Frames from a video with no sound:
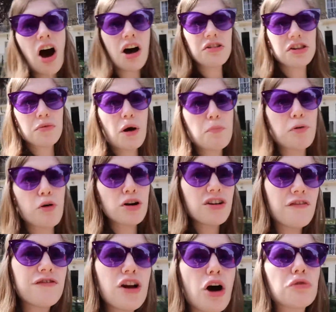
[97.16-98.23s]
Also a point
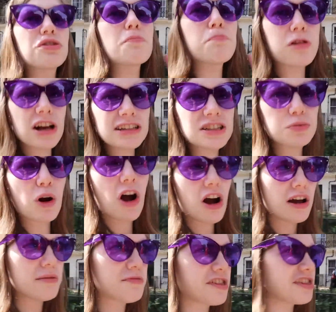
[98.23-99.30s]
of note, the place where
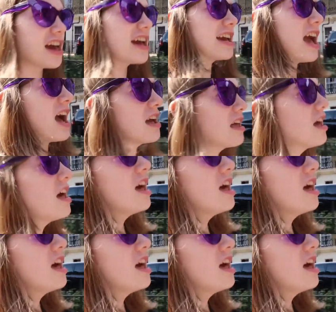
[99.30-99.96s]
I am staying at